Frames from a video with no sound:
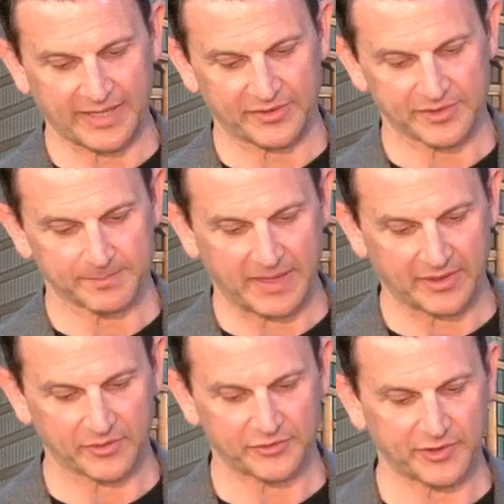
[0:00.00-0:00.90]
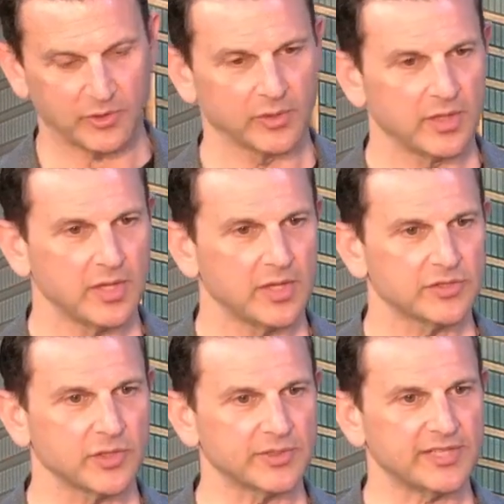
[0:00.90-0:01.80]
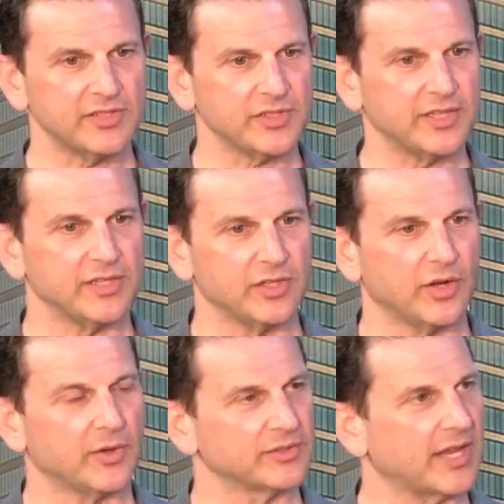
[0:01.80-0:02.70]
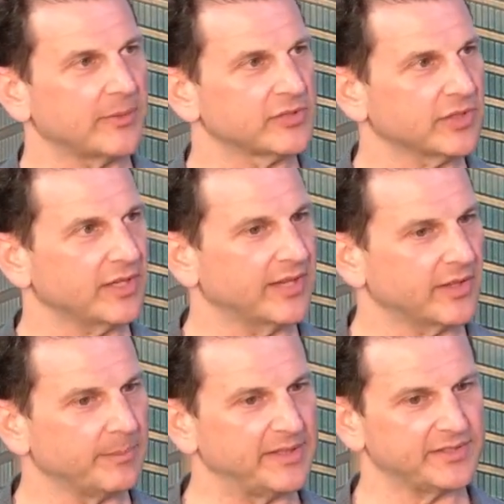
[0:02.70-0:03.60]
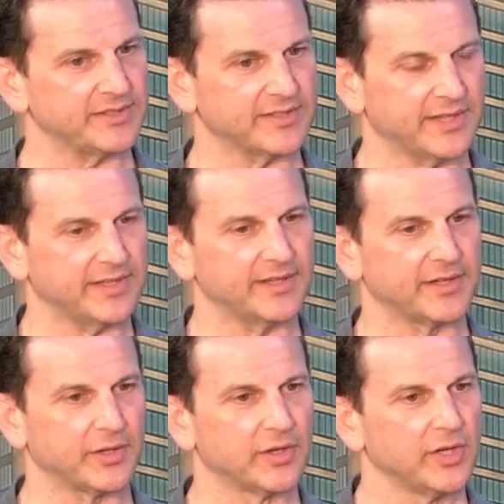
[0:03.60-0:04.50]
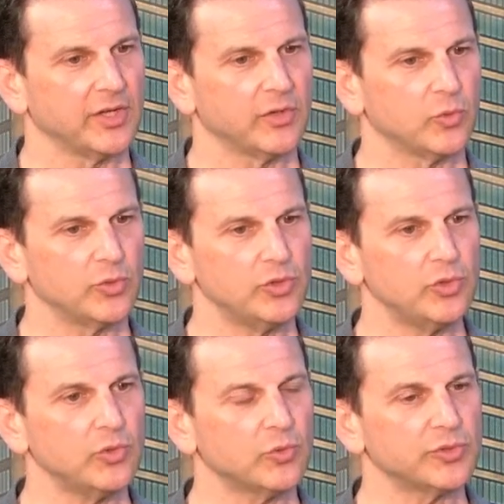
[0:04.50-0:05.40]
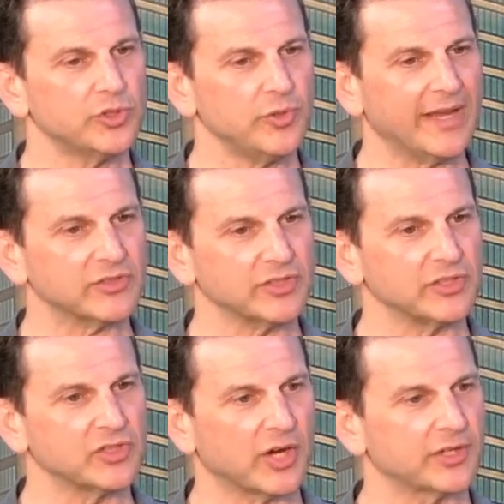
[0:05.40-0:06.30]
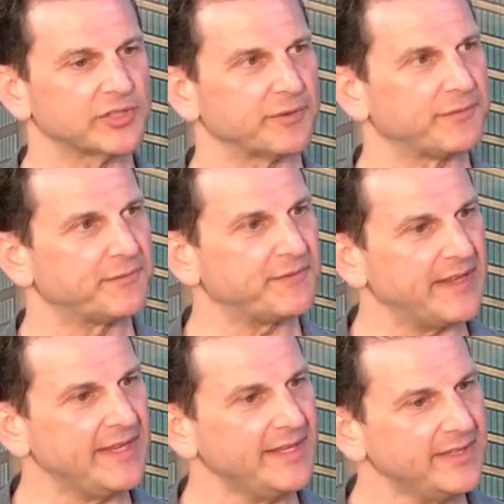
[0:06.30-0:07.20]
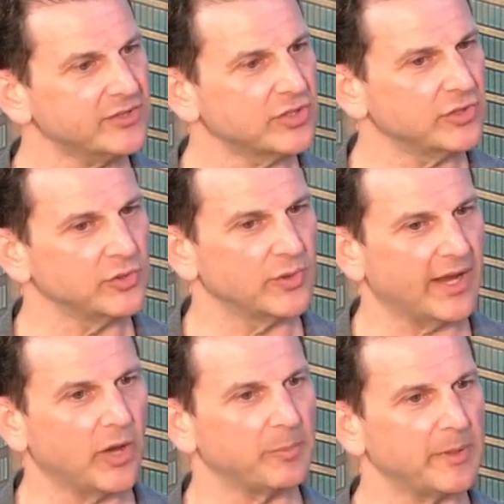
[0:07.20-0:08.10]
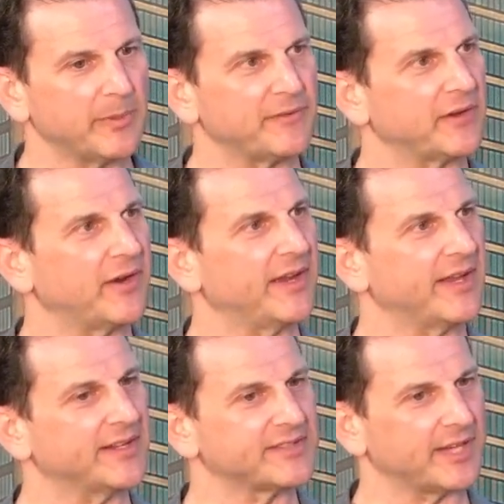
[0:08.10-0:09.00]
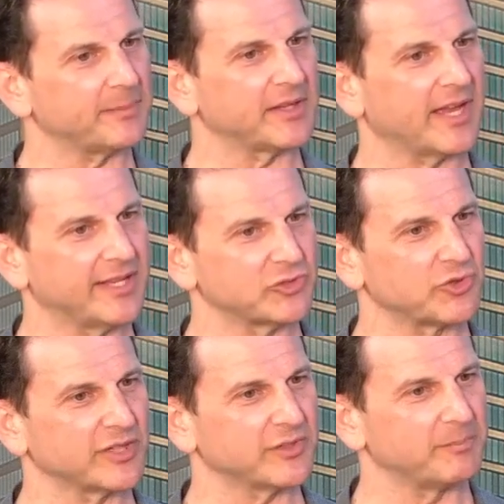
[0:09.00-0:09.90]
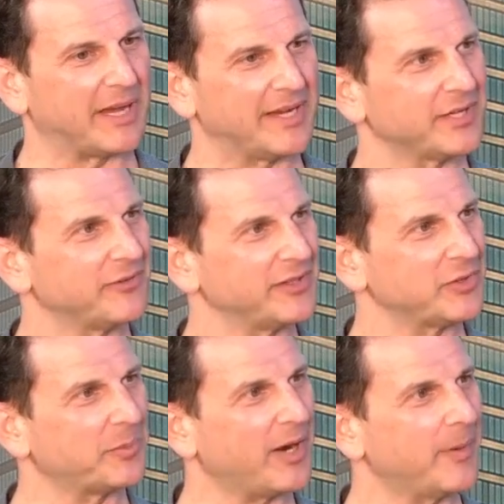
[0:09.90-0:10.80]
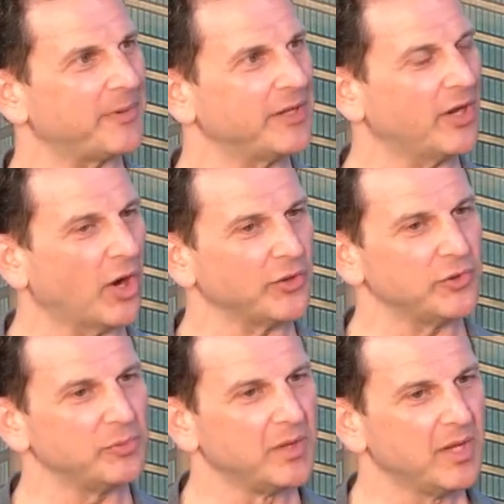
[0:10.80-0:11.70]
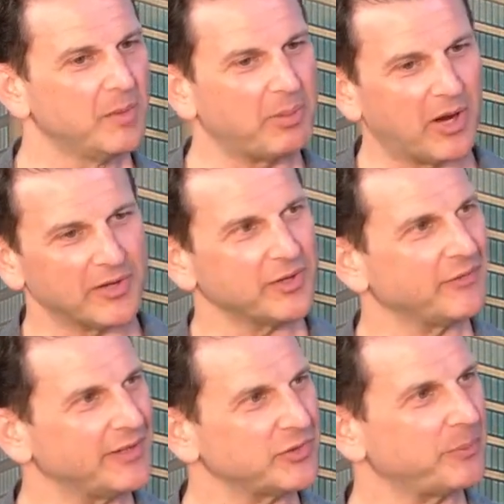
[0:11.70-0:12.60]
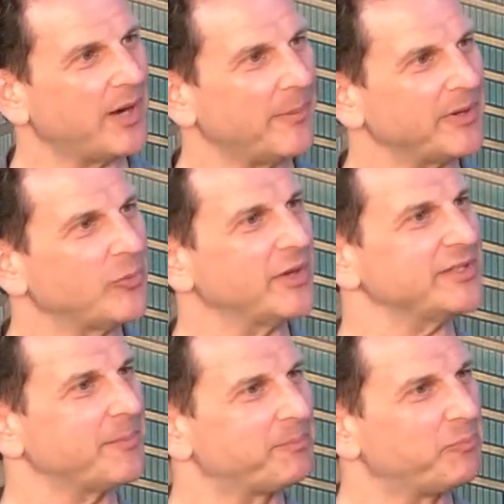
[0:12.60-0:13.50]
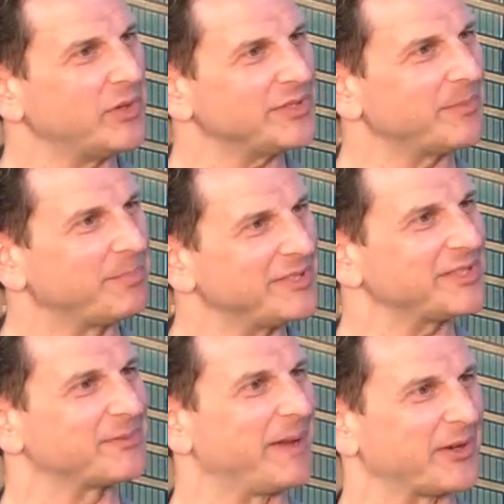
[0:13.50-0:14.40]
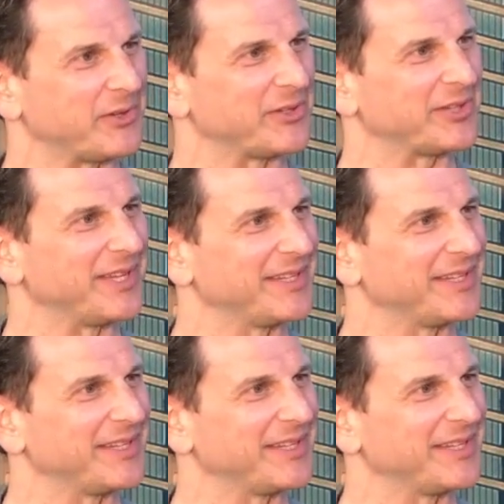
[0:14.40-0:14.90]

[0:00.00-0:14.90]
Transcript: out this model. So, so essentially, as I was looking at the business on here, do you actually charge a fee to help people figure out how to set up the construct of buying a rental property? Are you part of the rental property? What does the business model look like?